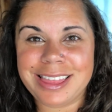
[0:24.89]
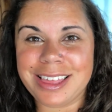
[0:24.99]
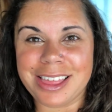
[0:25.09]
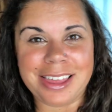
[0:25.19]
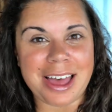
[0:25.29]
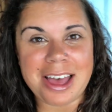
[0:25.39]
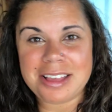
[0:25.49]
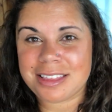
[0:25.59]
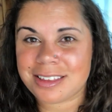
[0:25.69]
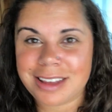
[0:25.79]
the
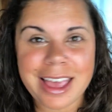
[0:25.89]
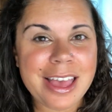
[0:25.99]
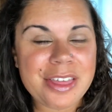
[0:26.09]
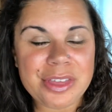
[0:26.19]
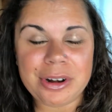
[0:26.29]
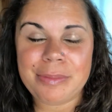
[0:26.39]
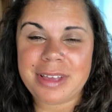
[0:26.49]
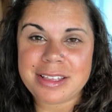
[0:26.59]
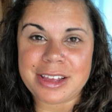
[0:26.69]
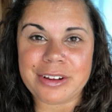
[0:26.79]
last 30
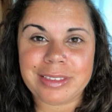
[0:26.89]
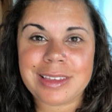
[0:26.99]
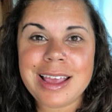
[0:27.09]
plus years.